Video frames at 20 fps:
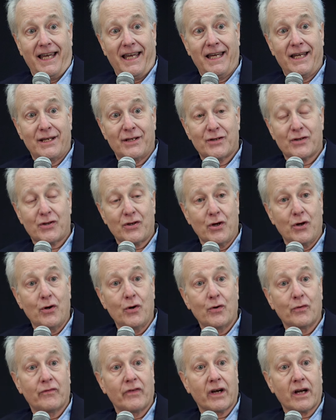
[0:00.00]
And
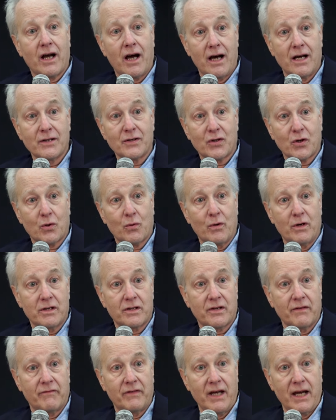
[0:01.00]
so the
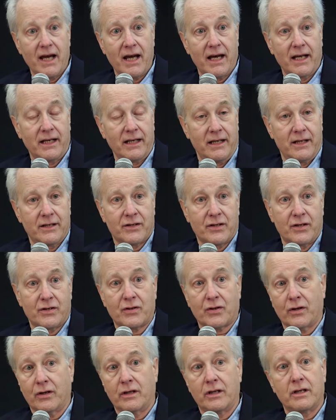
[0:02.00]
consequence of that is
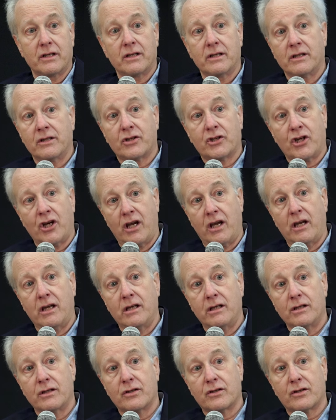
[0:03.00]
it's going to
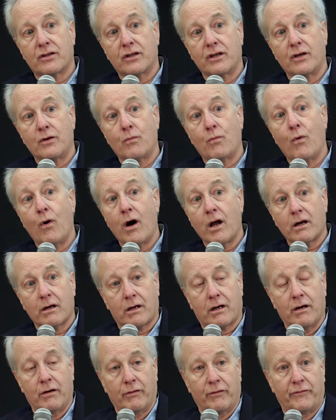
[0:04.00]
change the water
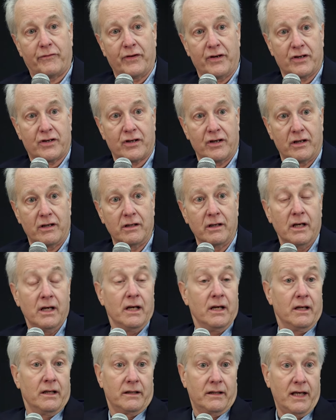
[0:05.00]
coefficient
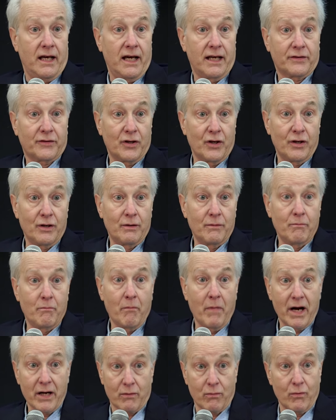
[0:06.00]
that the
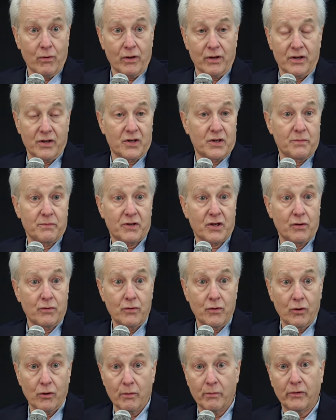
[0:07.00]
microorganisms are
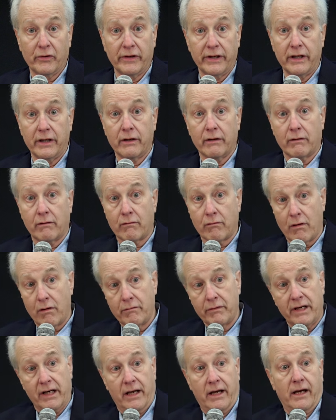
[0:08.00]
normally
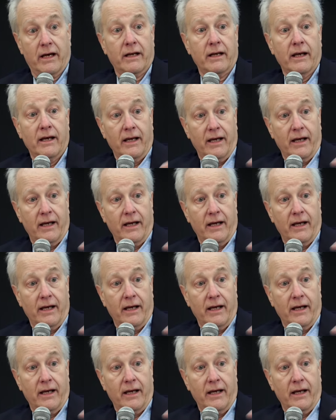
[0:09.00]
growing at.